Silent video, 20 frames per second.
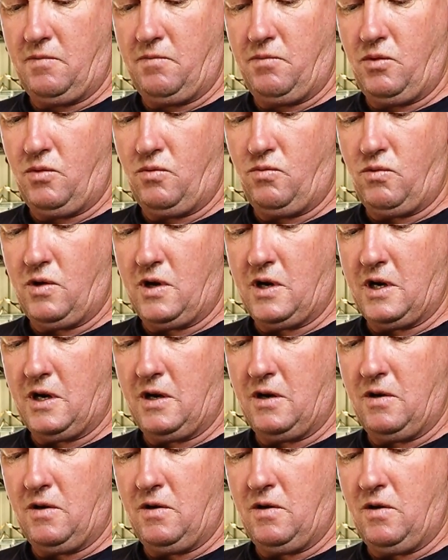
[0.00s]
put one at
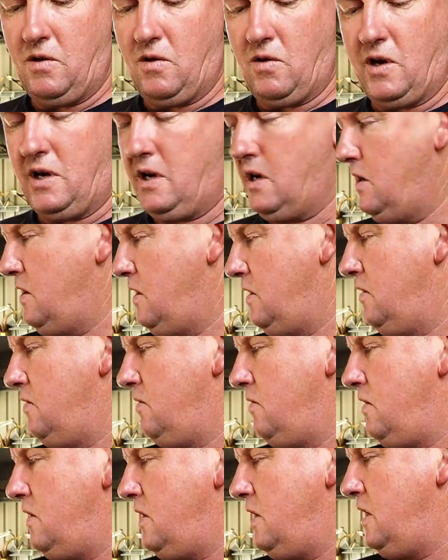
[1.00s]
90
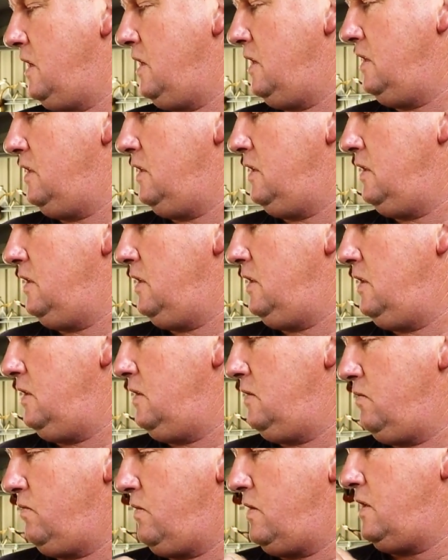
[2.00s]
degrees
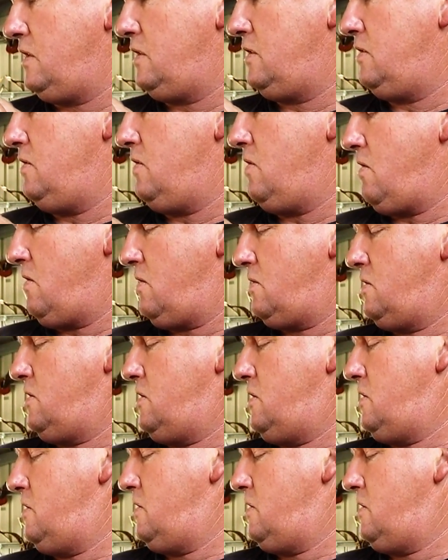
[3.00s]
when it's knocked.